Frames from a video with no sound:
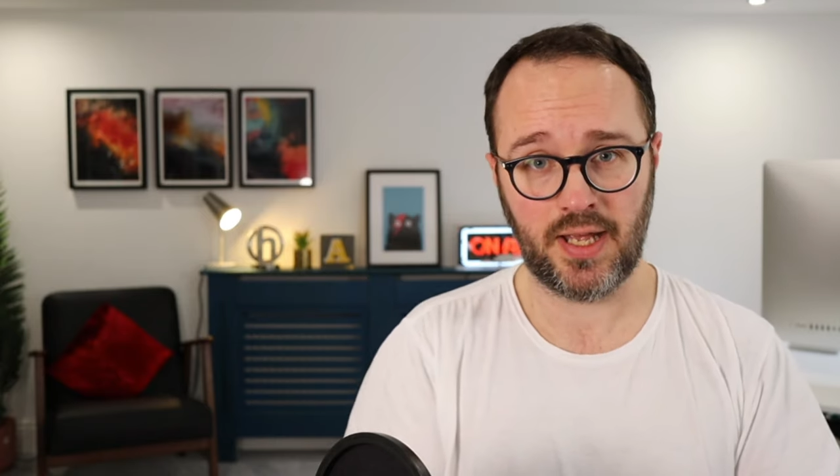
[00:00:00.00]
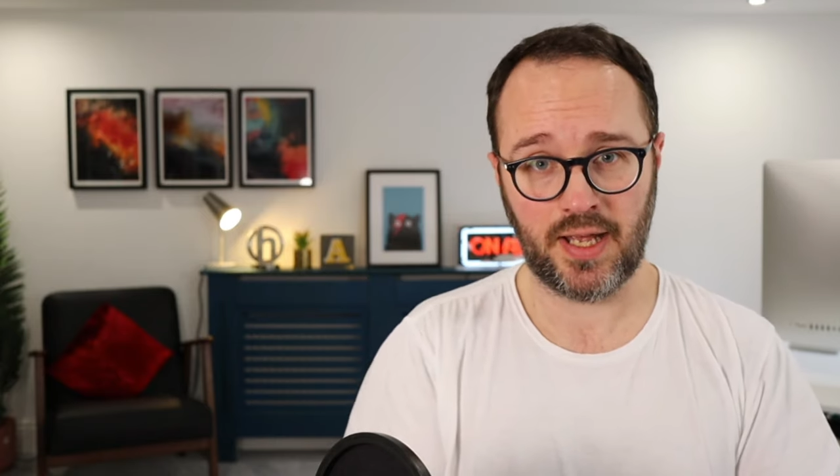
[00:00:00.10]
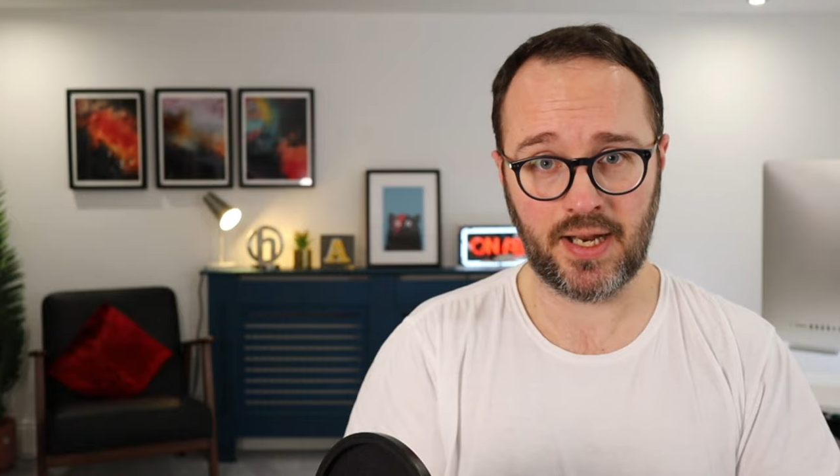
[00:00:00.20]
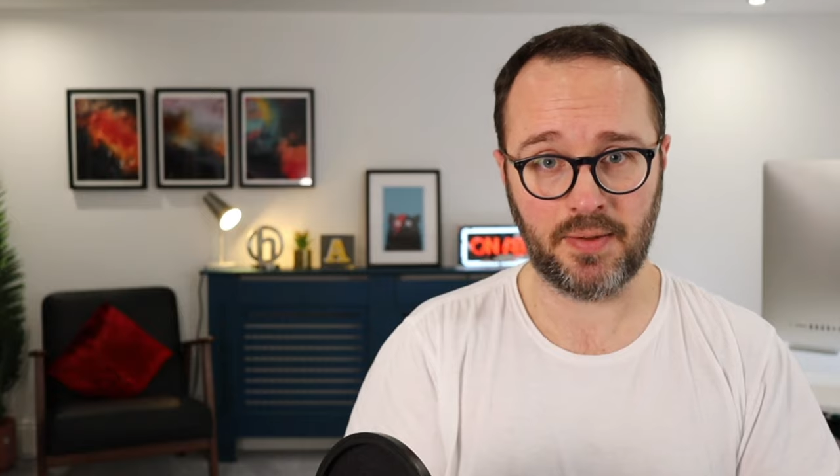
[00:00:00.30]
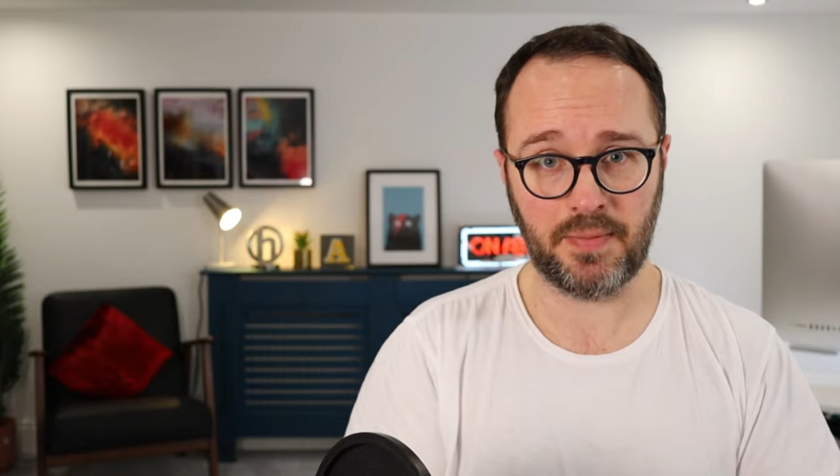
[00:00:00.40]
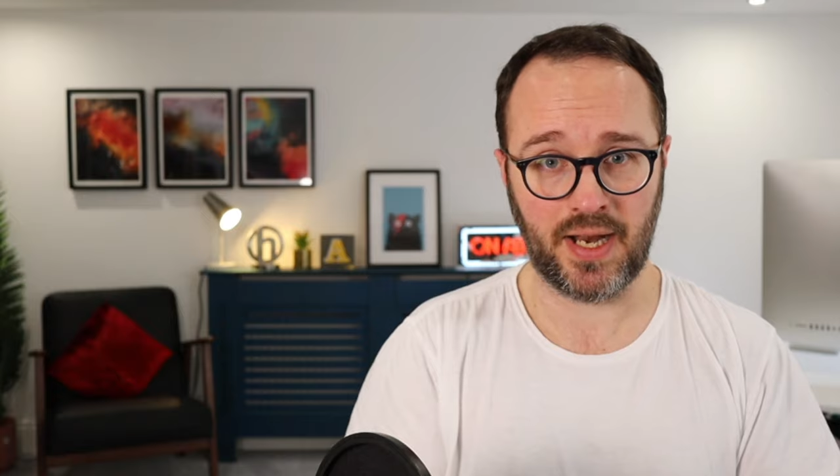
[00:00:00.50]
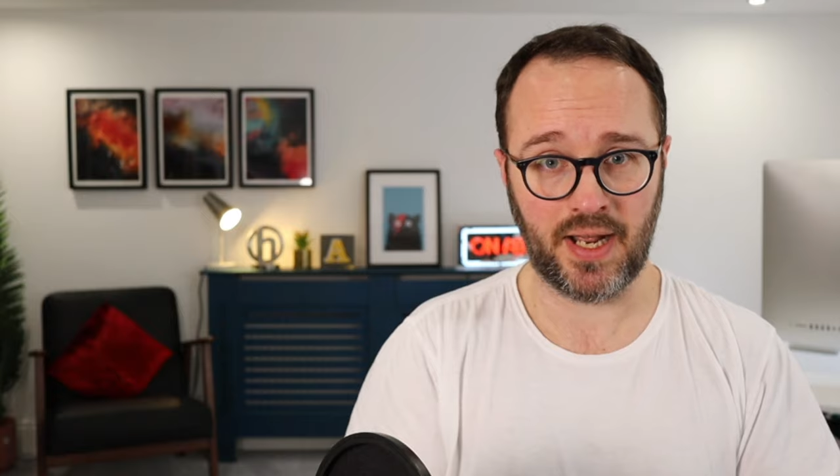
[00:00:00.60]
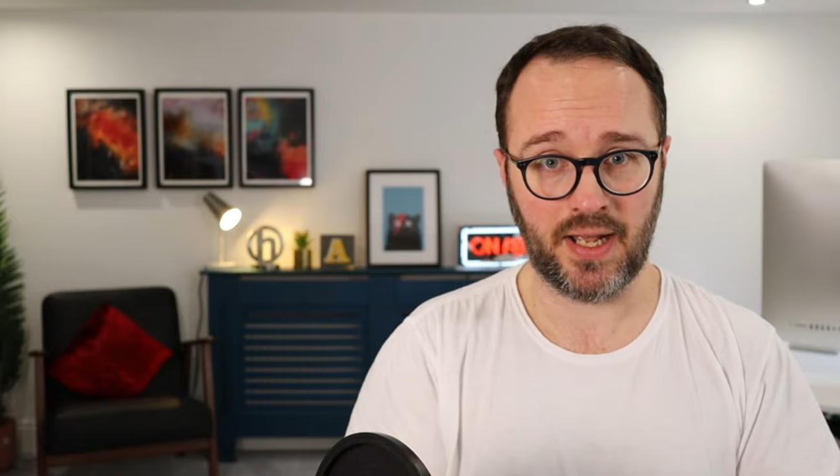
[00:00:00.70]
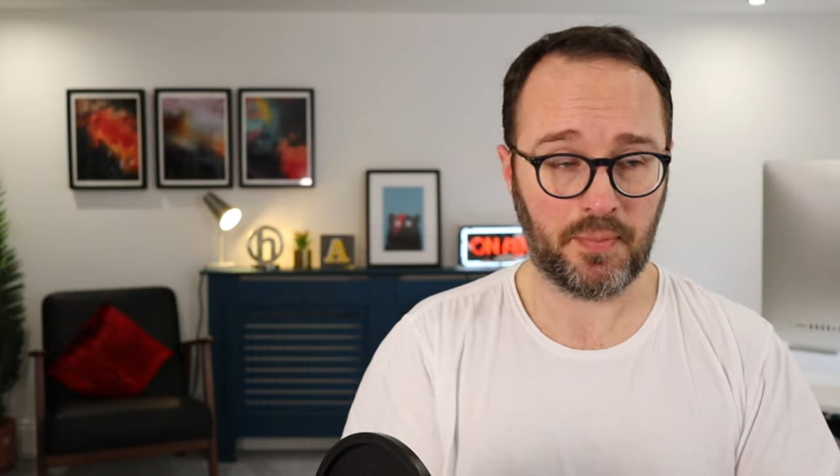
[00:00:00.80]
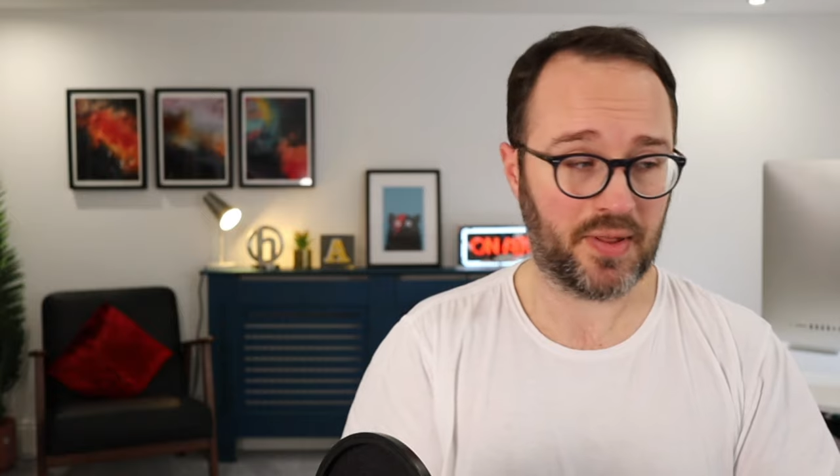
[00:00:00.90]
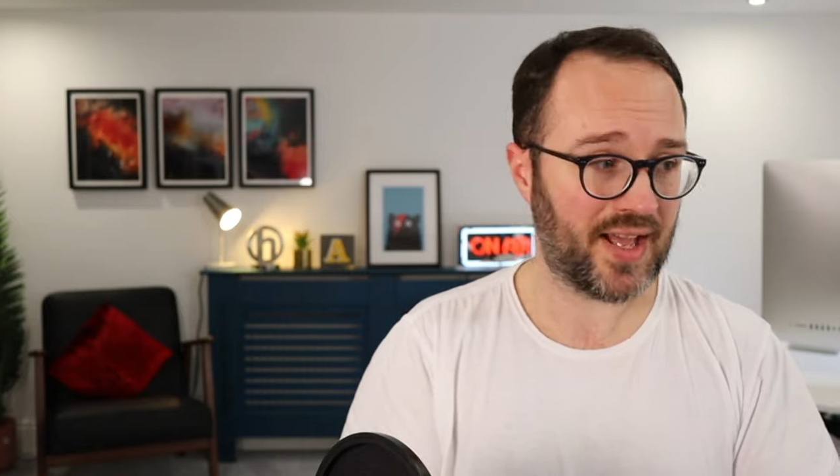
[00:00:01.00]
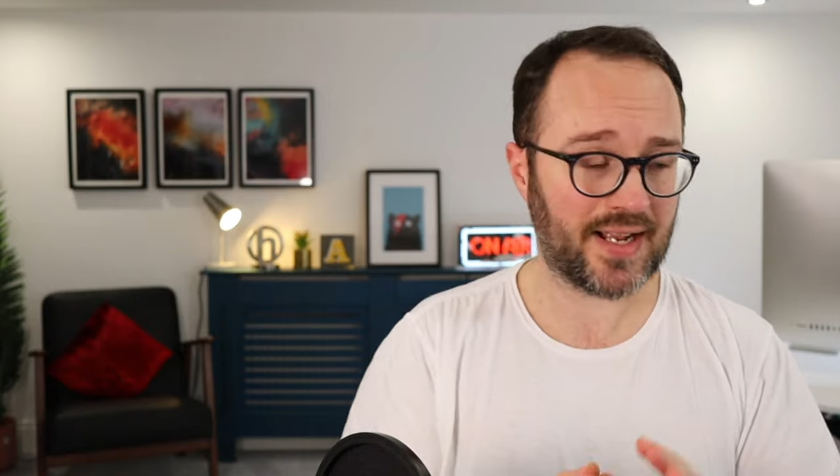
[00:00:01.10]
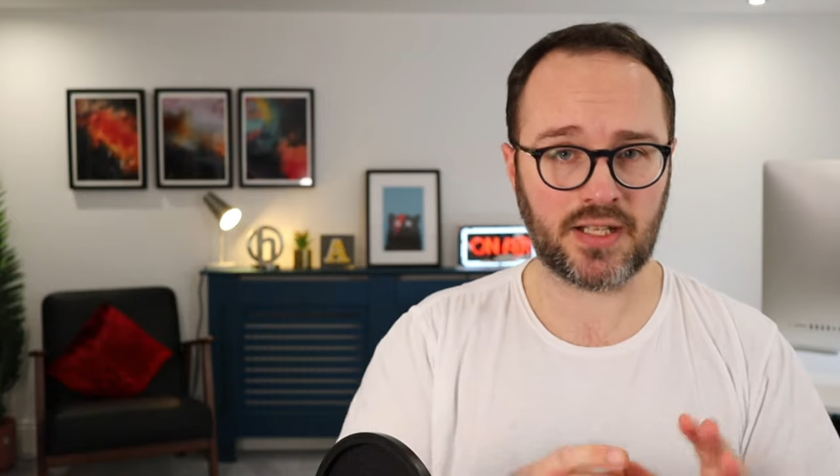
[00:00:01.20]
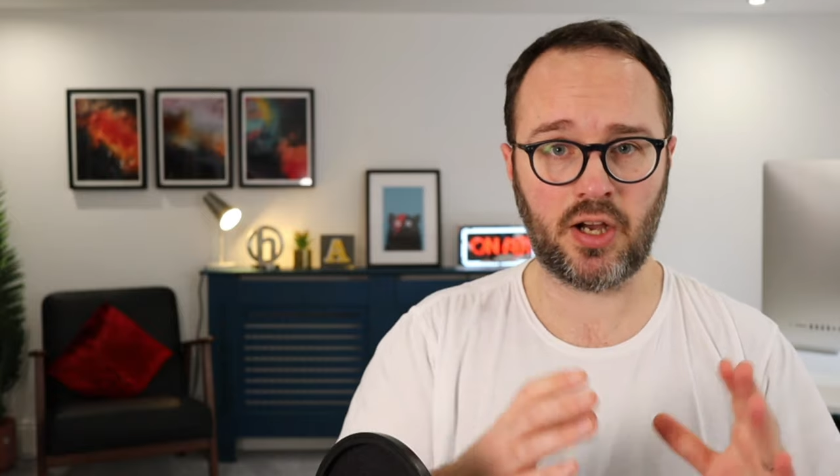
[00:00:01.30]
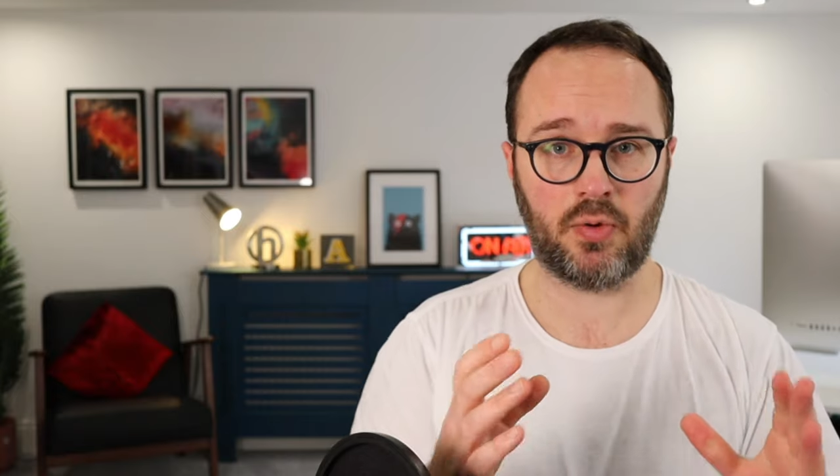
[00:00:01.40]
in a minute. But that's
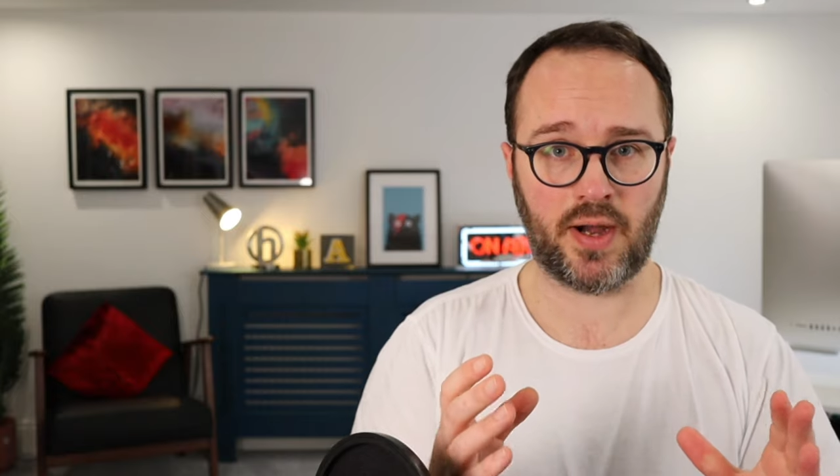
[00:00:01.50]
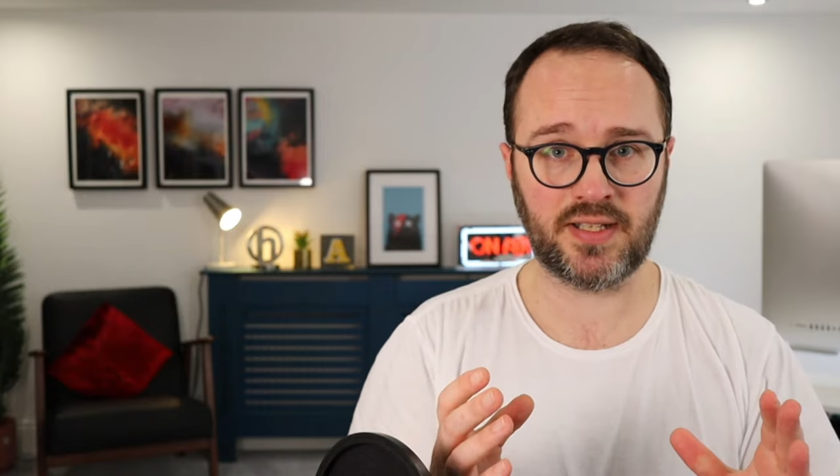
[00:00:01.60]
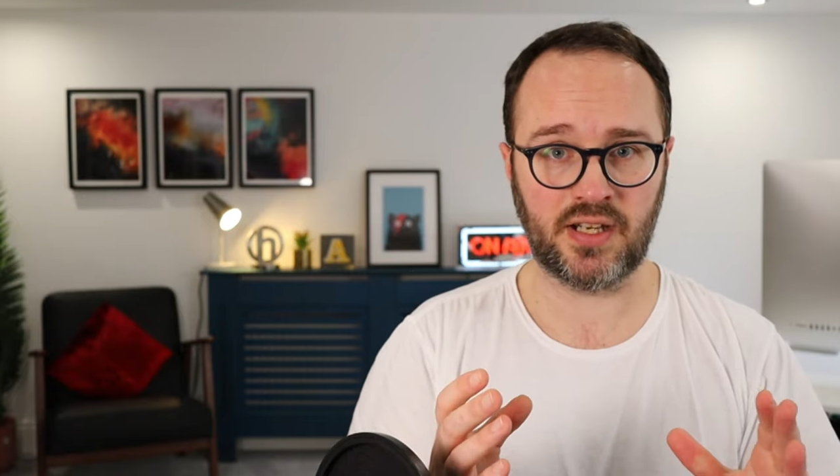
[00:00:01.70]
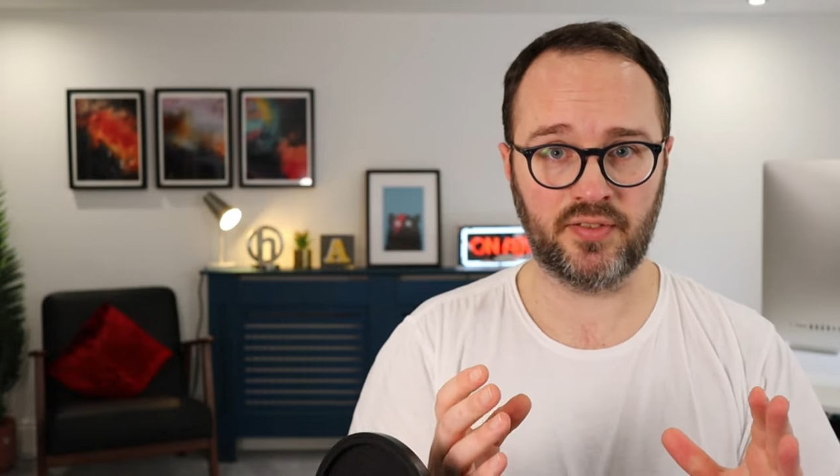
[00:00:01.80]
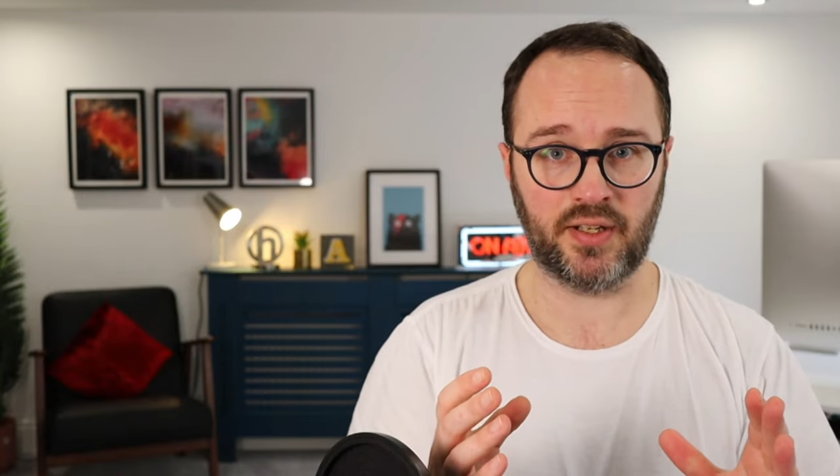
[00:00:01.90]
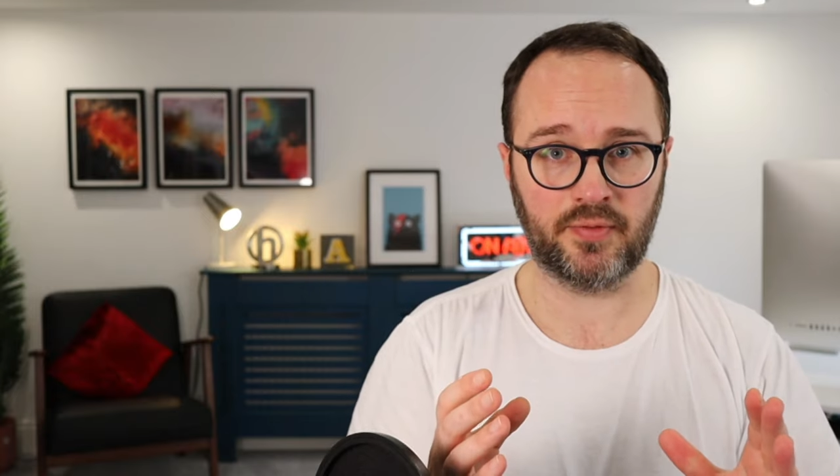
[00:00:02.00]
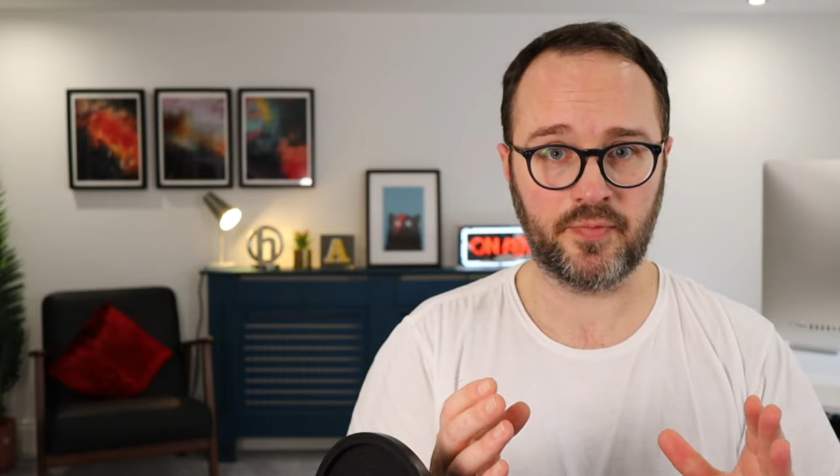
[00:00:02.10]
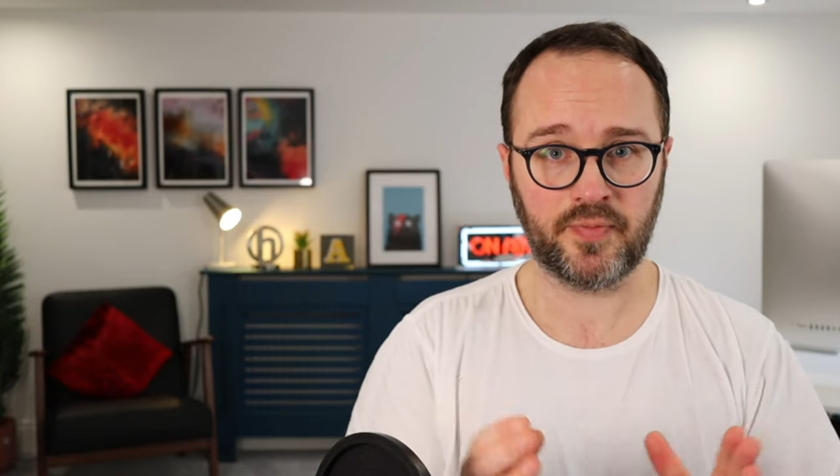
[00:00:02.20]
the whole idea of it.